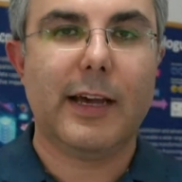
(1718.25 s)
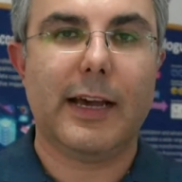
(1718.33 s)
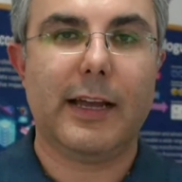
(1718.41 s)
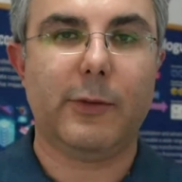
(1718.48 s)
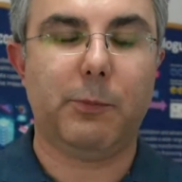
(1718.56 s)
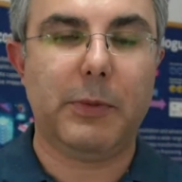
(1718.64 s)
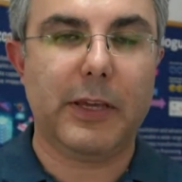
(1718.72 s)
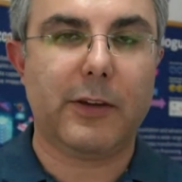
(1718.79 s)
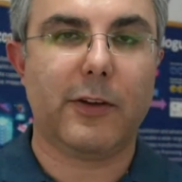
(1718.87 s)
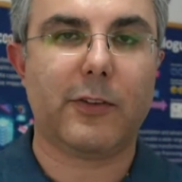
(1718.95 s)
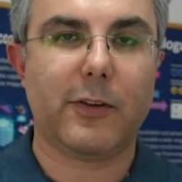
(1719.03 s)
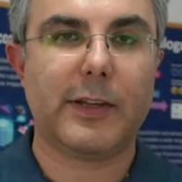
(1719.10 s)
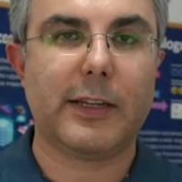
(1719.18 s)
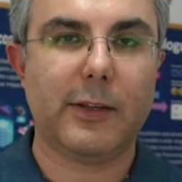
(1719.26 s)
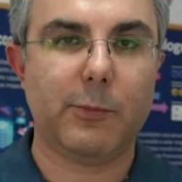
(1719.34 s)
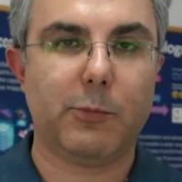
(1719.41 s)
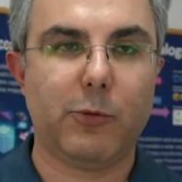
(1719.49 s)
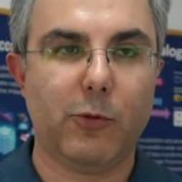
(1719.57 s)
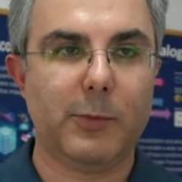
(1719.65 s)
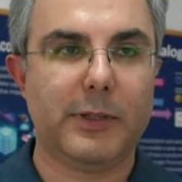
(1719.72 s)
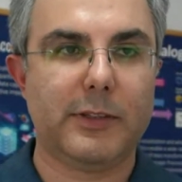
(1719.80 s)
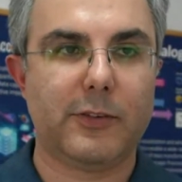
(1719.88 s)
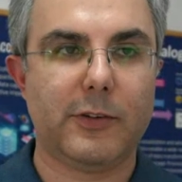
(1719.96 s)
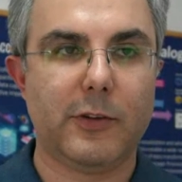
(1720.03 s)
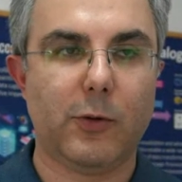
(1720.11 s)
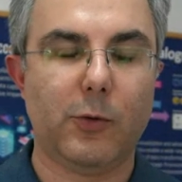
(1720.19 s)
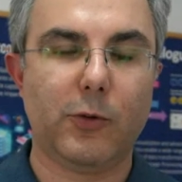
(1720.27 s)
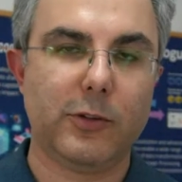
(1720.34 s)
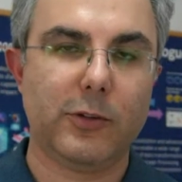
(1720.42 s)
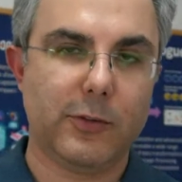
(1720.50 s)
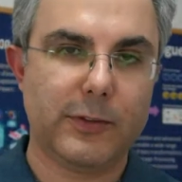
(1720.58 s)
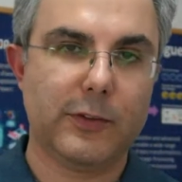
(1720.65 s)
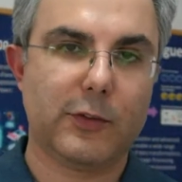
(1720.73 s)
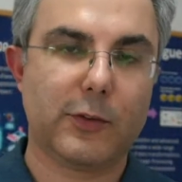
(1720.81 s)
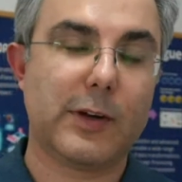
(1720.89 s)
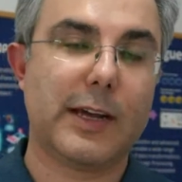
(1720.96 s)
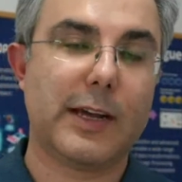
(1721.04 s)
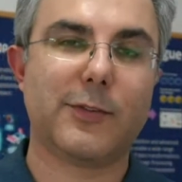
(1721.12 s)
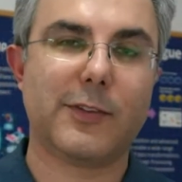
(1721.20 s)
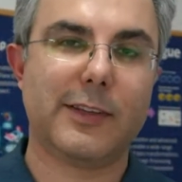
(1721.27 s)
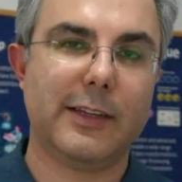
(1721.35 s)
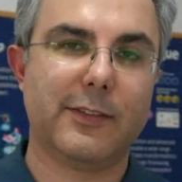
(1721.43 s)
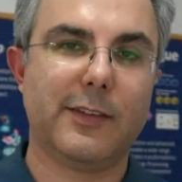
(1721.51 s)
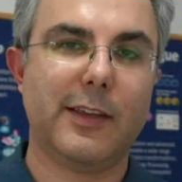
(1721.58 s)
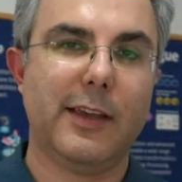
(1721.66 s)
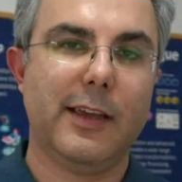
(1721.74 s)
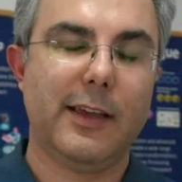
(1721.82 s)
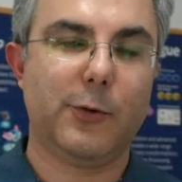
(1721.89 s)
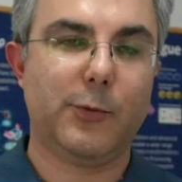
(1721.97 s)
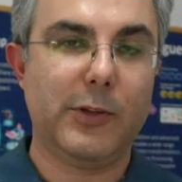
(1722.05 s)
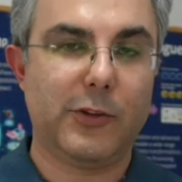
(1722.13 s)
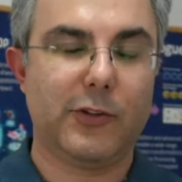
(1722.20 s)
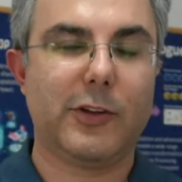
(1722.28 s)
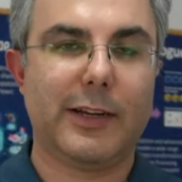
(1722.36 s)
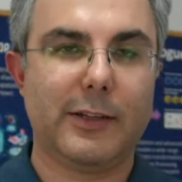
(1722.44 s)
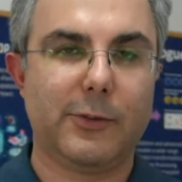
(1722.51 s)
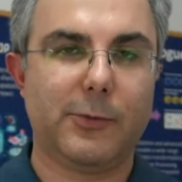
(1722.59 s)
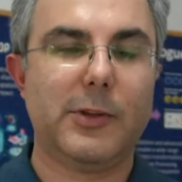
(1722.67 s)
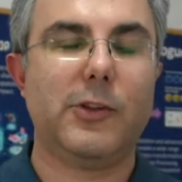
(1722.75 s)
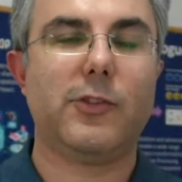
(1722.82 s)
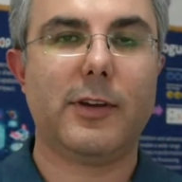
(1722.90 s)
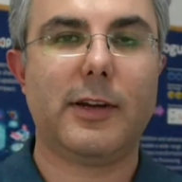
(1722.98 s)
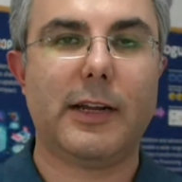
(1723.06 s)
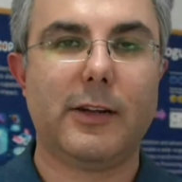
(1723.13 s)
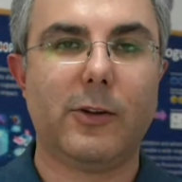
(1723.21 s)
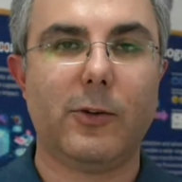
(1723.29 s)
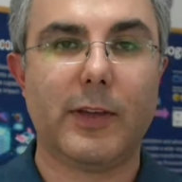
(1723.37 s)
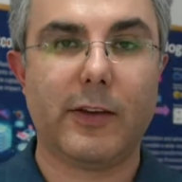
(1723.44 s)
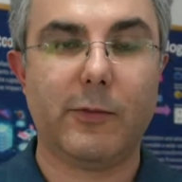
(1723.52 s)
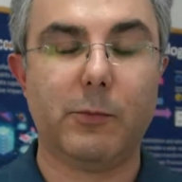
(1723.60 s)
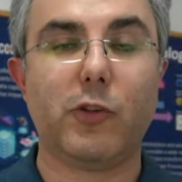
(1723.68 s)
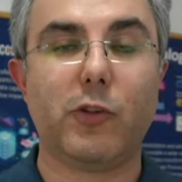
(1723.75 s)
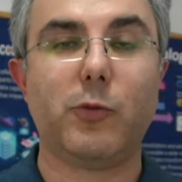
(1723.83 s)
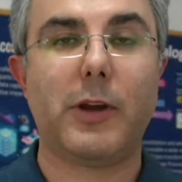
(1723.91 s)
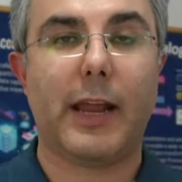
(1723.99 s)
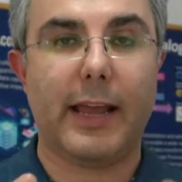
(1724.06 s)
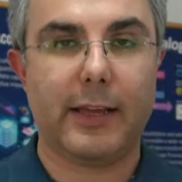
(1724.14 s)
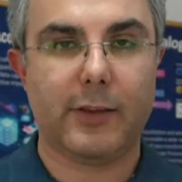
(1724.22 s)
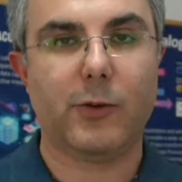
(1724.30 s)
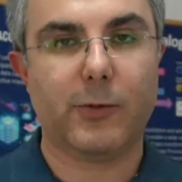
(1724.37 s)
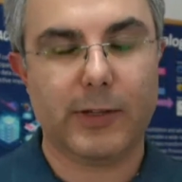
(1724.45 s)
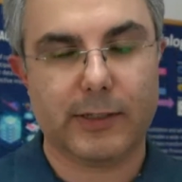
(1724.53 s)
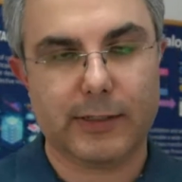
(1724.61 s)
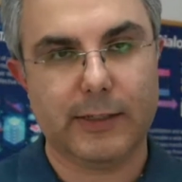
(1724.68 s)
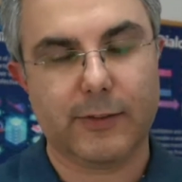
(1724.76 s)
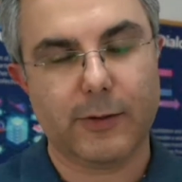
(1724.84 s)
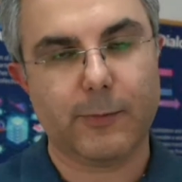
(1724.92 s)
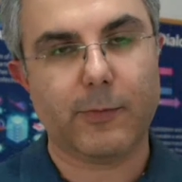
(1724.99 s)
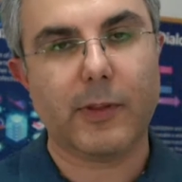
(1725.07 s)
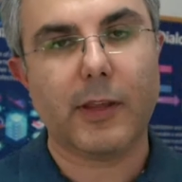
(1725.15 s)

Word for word: And because of that improvement, the resolution of these graphs gets richer and richer, and now we have much more accurate data.